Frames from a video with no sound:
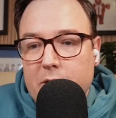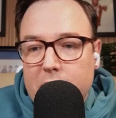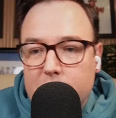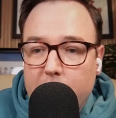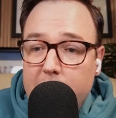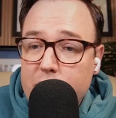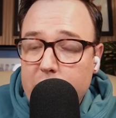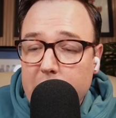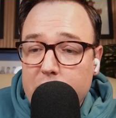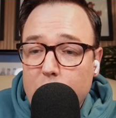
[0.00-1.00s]
So Andrew, you
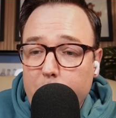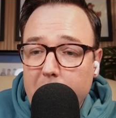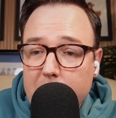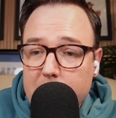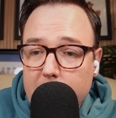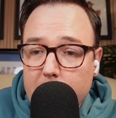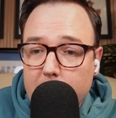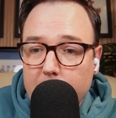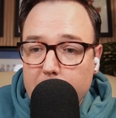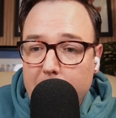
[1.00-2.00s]
get 2 picks here
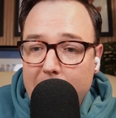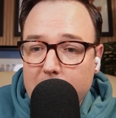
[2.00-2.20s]
back to